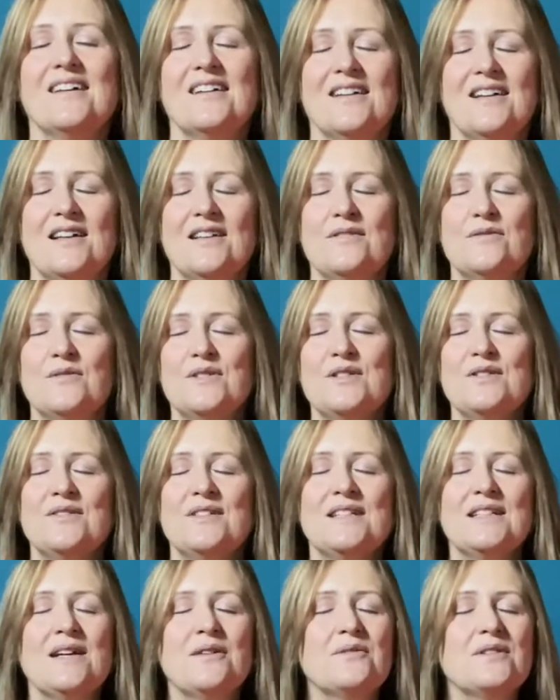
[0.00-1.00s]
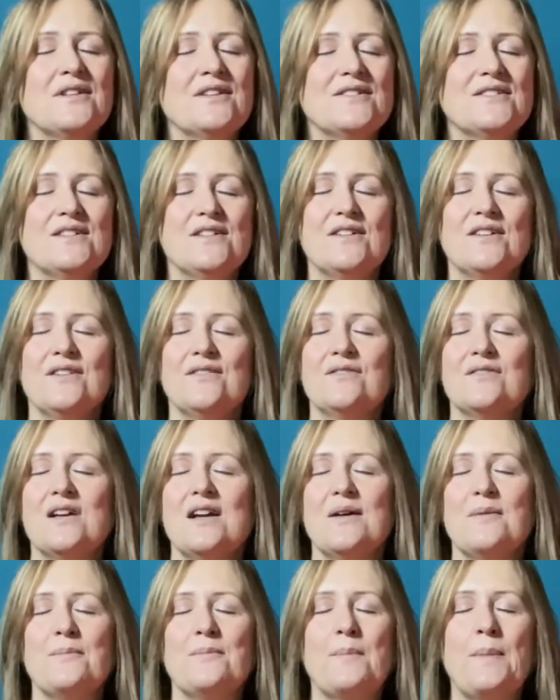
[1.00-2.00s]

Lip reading: And we're doing that with our diaphragm.